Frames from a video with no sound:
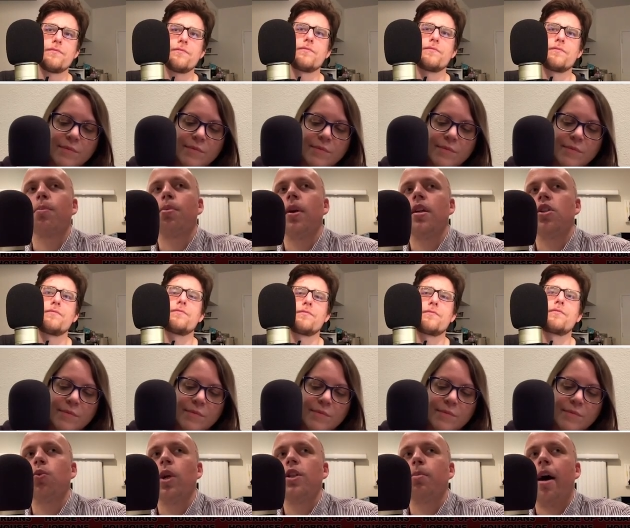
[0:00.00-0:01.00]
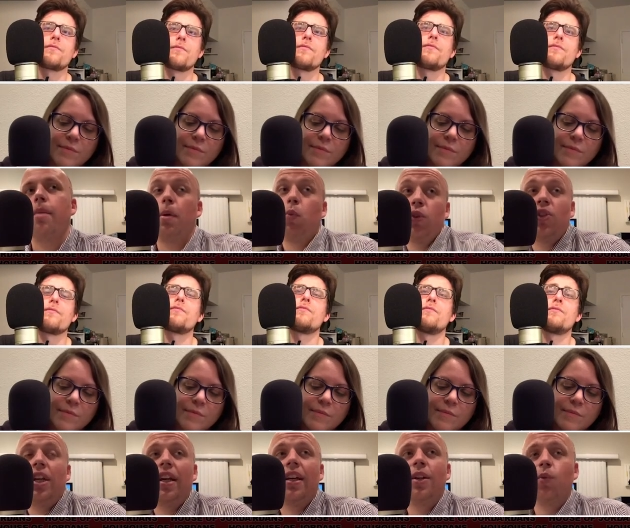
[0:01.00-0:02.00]
Speaker 1: a pretty sweet spot, but we'll
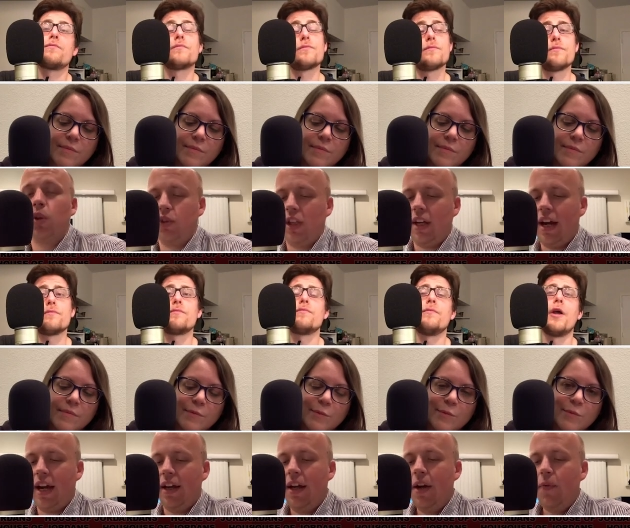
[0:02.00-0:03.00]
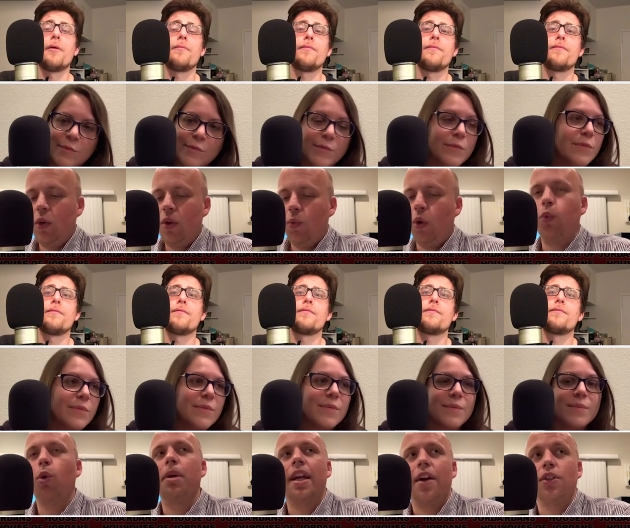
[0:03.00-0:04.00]
see. We'll see. Uh, yeah. We'll, we'll
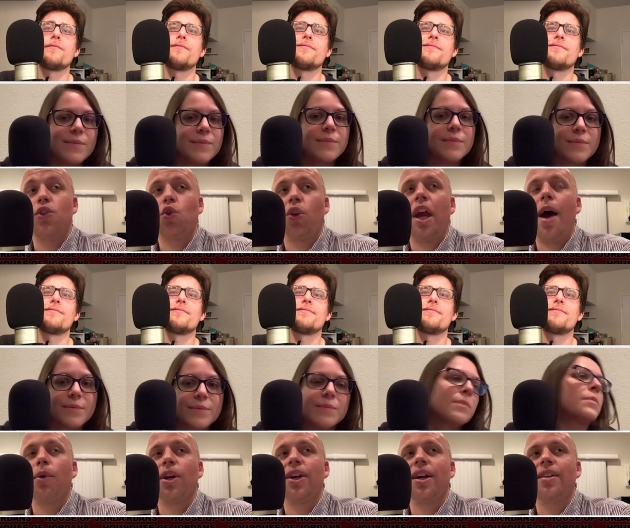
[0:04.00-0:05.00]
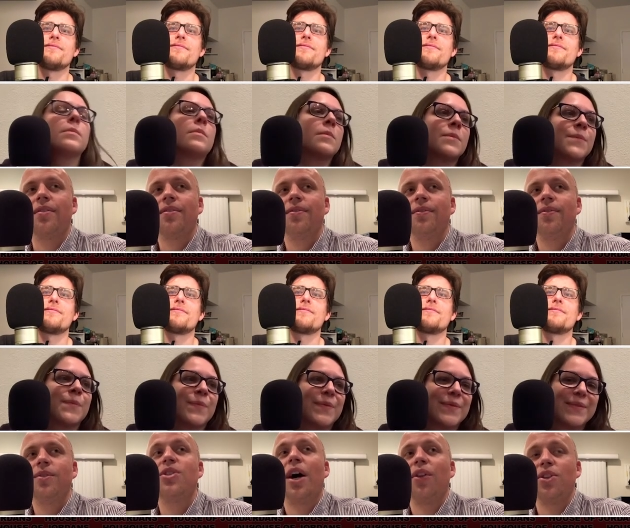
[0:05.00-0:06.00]
be announcing shortly how we're going to
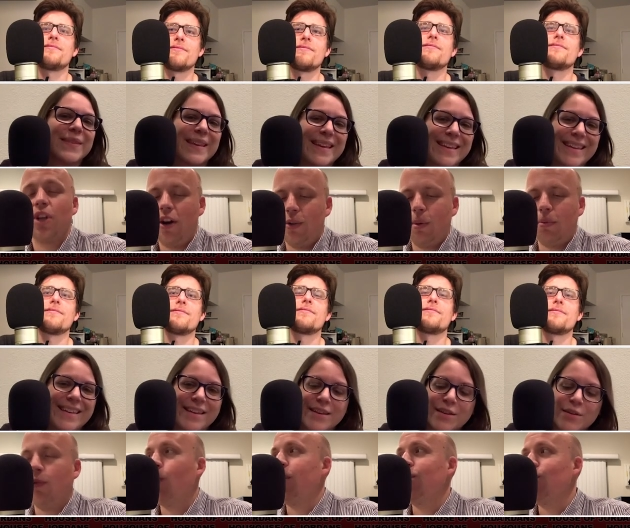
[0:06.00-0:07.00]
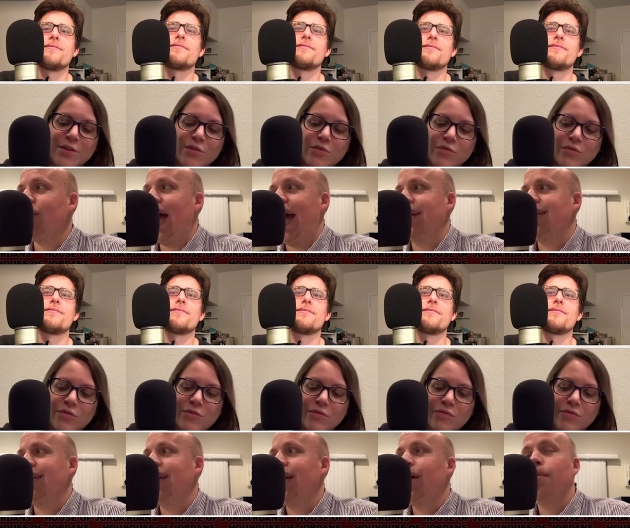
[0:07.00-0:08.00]
sell these cards. But before we do that,
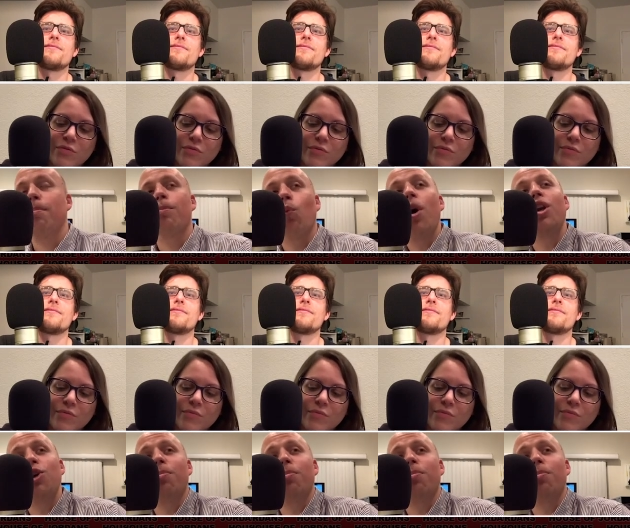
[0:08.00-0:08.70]
what did you